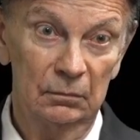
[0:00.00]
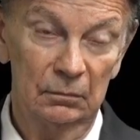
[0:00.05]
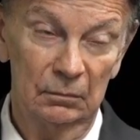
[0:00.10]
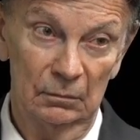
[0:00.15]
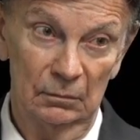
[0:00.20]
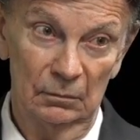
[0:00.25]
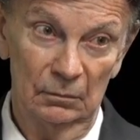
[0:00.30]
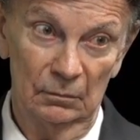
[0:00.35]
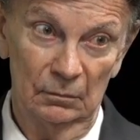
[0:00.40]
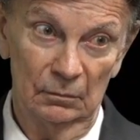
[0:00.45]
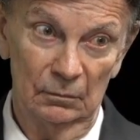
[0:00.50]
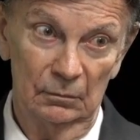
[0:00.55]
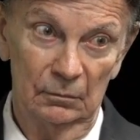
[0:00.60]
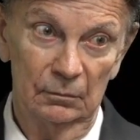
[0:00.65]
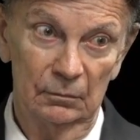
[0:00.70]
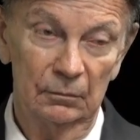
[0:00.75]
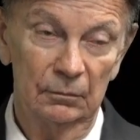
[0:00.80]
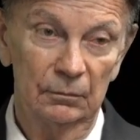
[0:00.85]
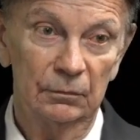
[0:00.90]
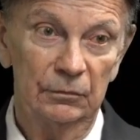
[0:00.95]

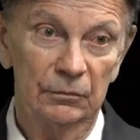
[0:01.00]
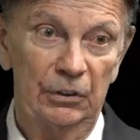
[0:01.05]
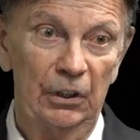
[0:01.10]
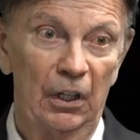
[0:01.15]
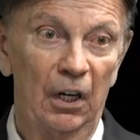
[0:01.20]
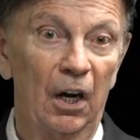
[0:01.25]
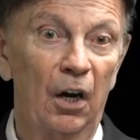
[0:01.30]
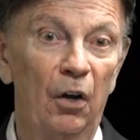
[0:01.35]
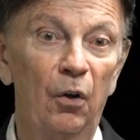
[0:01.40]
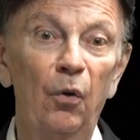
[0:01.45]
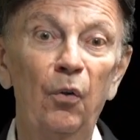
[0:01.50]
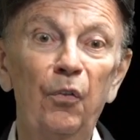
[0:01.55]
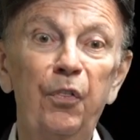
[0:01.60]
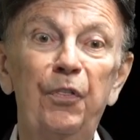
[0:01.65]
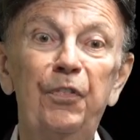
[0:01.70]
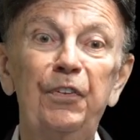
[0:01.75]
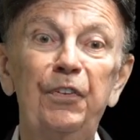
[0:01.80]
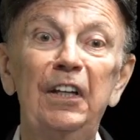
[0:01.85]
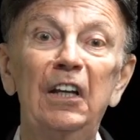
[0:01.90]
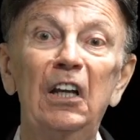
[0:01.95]
There are whole
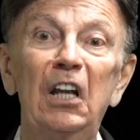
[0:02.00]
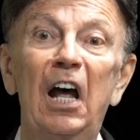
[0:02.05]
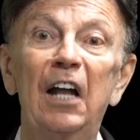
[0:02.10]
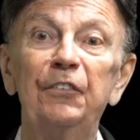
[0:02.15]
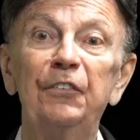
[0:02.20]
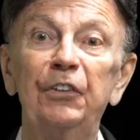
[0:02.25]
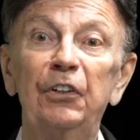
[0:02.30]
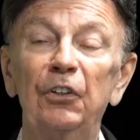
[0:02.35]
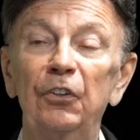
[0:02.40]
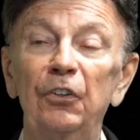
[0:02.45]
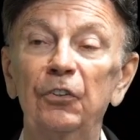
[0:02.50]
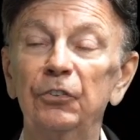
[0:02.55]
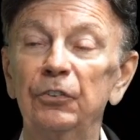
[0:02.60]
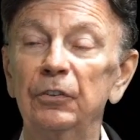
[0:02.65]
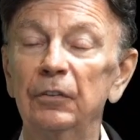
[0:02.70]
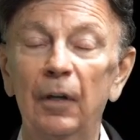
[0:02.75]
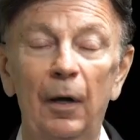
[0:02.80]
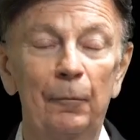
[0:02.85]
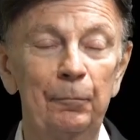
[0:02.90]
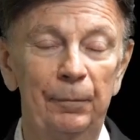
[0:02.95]

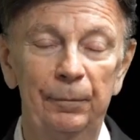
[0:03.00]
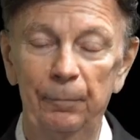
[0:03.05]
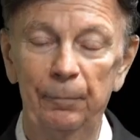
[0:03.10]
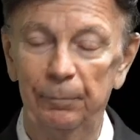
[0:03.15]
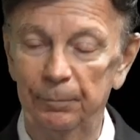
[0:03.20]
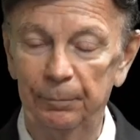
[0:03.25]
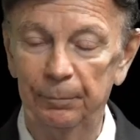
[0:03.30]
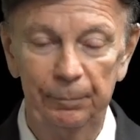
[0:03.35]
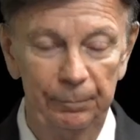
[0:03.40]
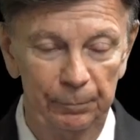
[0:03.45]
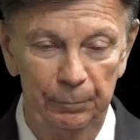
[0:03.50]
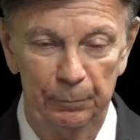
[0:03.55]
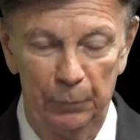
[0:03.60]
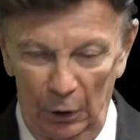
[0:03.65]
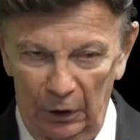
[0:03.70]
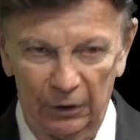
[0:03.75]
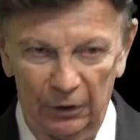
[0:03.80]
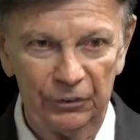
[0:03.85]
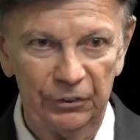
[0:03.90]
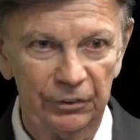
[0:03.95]
theological uh,
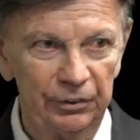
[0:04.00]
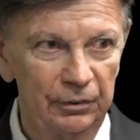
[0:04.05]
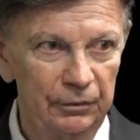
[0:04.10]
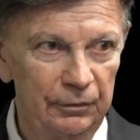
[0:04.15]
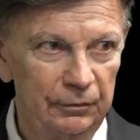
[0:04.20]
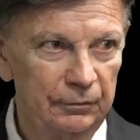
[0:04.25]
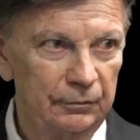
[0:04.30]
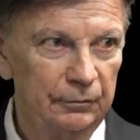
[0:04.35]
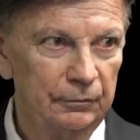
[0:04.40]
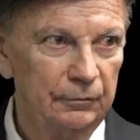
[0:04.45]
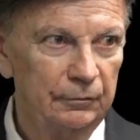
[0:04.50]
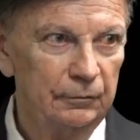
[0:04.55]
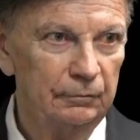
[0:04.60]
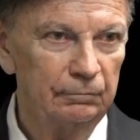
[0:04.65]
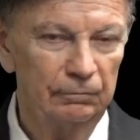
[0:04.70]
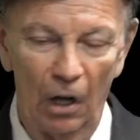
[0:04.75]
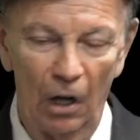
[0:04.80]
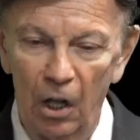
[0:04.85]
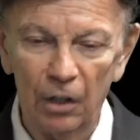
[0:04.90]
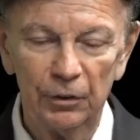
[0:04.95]
books,
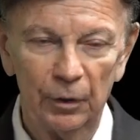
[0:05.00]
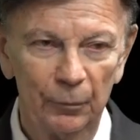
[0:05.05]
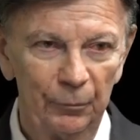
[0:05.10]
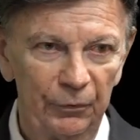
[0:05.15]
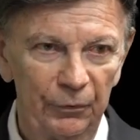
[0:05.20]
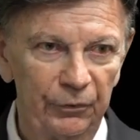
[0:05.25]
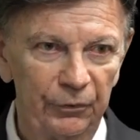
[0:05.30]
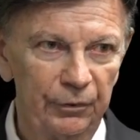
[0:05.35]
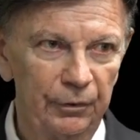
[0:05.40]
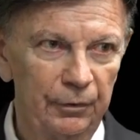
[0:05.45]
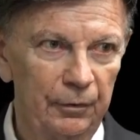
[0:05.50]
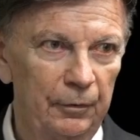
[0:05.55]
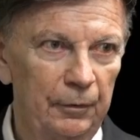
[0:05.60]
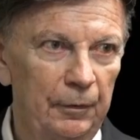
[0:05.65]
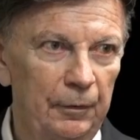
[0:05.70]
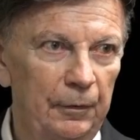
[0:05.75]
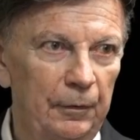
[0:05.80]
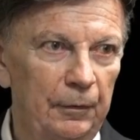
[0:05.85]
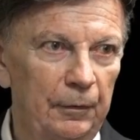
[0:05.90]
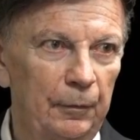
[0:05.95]
volumes,
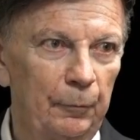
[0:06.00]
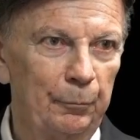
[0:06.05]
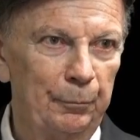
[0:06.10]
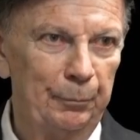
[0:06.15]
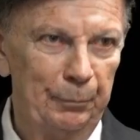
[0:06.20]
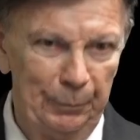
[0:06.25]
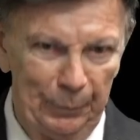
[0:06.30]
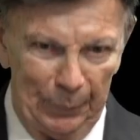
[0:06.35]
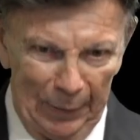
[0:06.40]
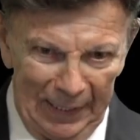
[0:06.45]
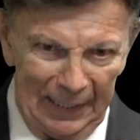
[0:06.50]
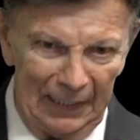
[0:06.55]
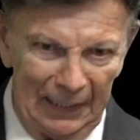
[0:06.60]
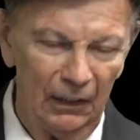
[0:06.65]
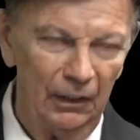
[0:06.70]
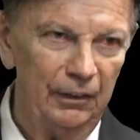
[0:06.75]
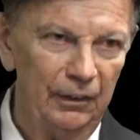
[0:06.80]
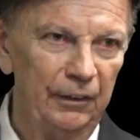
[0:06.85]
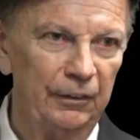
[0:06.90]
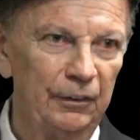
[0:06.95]

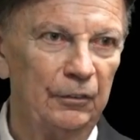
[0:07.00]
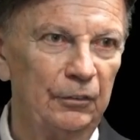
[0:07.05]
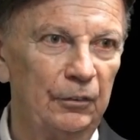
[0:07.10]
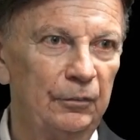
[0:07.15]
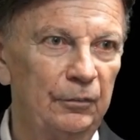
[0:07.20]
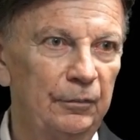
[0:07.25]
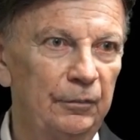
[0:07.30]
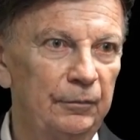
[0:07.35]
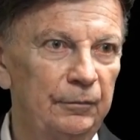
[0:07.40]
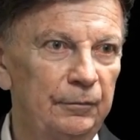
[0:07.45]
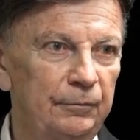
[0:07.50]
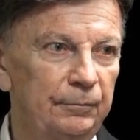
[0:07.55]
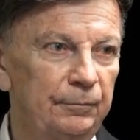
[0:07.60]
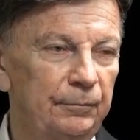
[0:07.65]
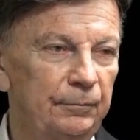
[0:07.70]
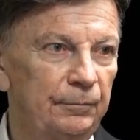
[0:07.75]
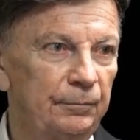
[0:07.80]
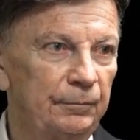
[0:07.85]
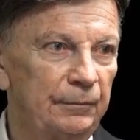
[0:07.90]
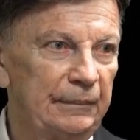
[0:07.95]
peddled in
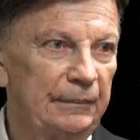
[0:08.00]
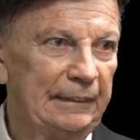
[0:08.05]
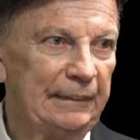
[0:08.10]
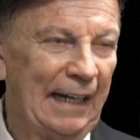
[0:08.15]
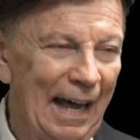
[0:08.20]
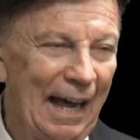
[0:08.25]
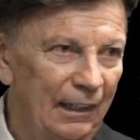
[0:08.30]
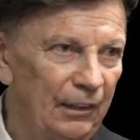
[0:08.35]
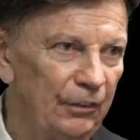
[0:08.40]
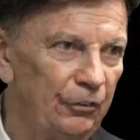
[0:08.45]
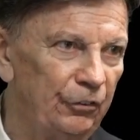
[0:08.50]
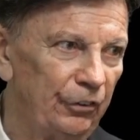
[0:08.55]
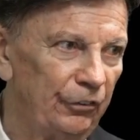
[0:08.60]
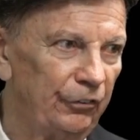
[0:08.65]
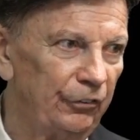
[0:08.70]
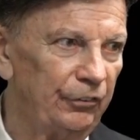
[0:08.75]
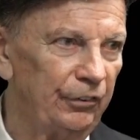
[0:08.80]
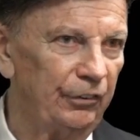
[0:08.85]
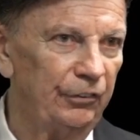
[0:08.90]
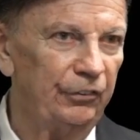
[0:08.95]

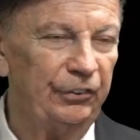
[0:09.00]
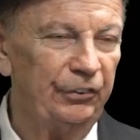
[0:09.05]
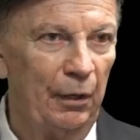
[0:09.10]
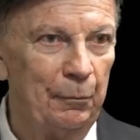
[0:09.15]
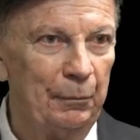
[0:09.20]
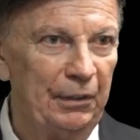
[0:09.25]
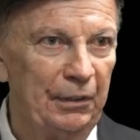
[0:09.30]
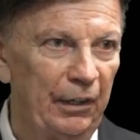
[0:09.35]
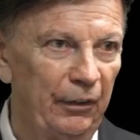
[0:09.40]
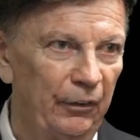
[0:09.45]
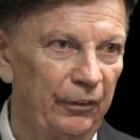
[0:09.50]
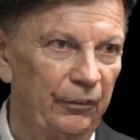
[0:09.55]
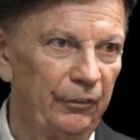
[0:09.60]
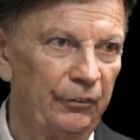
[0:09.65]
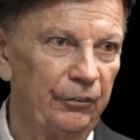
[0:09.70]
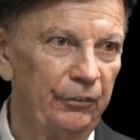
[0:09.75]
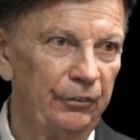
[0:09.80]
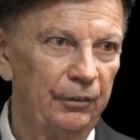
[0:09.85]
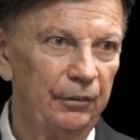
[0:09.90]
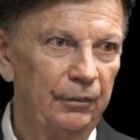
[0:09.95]
colleges and
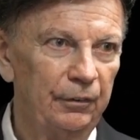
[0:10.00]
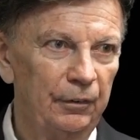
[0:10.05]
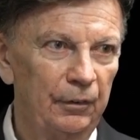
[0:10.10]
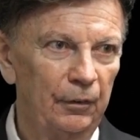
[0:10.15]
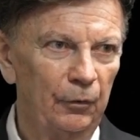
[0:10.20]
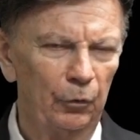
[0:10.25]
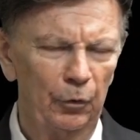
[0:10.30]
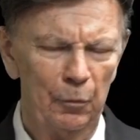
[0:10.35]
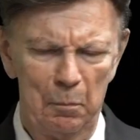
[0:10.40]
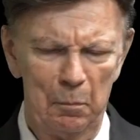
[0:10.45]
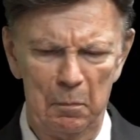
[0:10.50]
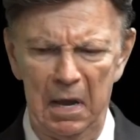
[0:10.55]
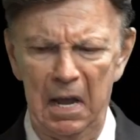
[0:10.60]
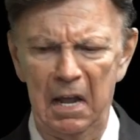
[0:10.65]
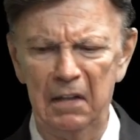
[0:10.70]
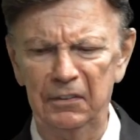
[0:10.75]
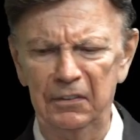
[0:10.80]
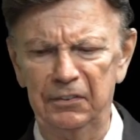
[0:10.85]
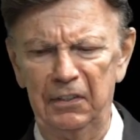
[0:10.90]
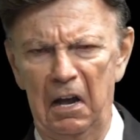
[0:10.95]
seminaries with
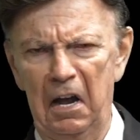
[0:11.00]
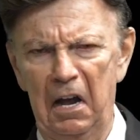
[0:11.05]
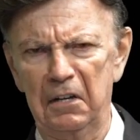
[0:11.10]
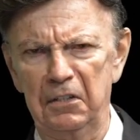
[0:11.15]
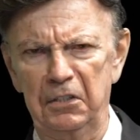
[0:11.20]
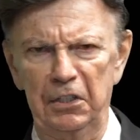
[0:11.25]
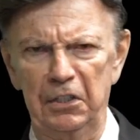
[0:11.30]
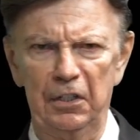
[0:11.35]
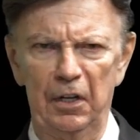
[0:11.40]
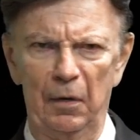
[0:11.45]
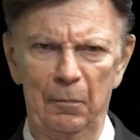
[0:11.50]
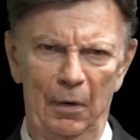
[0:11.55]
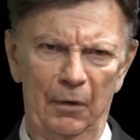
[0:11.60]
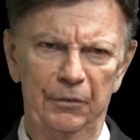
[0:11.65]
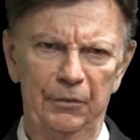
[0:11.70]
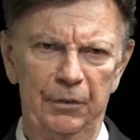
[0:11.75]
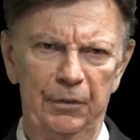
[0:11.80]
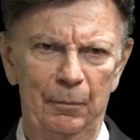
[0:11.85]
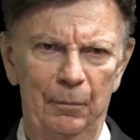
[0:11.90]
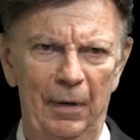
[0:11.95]
men's idea about
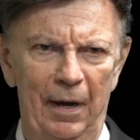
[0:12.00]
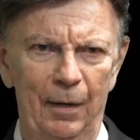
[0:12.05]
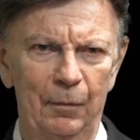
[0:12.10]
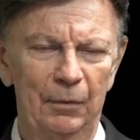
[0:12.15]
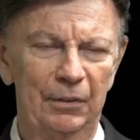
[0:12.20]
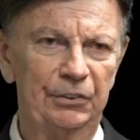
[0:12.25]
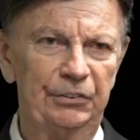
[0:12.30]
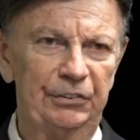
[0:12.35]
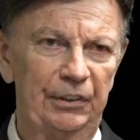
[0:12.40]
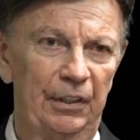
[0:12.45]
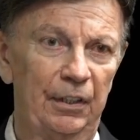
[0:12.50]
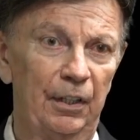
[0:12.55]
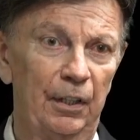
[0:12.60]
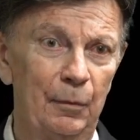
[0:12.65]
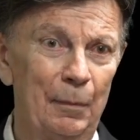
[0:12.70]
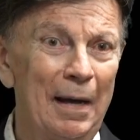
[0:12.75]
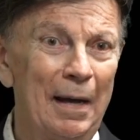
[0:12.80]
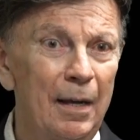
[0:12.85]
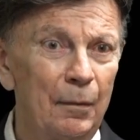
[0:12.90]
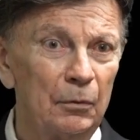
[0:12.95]
the Bible instead of the
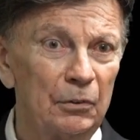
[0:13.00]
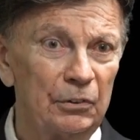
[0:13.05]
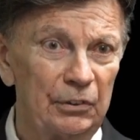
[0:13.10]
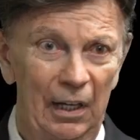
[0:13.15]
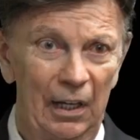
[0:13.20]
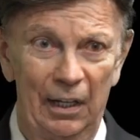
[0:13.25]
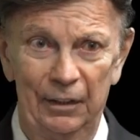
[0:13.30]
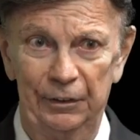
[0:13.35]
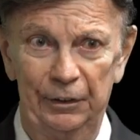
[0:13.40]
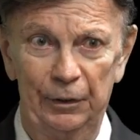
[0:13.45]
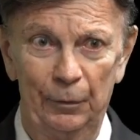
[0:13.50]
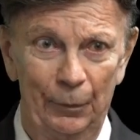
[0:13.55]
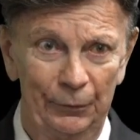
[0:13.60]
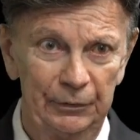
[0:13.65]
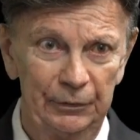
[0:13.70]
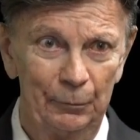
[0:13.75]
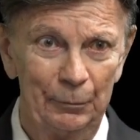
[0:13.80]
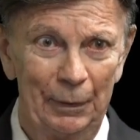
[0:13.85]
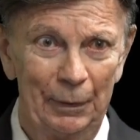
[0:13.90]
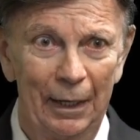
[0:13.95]
Bible's idea about
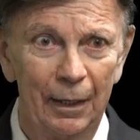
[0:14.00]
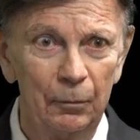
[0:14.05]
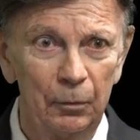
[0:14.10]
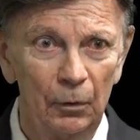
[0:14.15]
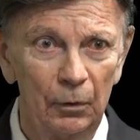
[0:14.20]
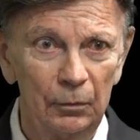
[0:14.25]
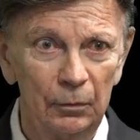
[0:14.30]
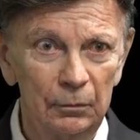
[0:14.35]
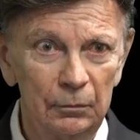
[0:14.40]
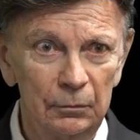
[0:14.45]
the Bible.